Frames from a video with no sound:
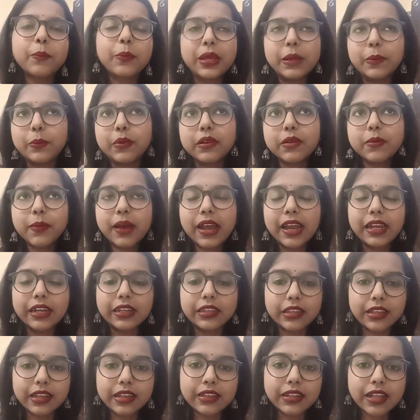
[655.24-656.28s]
people might
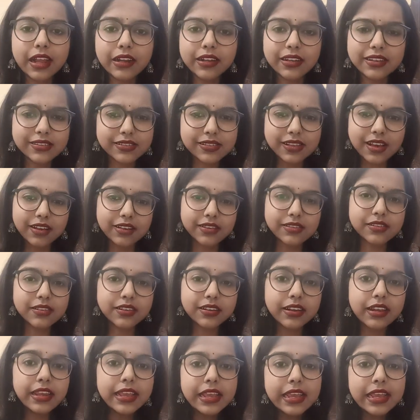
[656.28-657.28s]
think that disaster,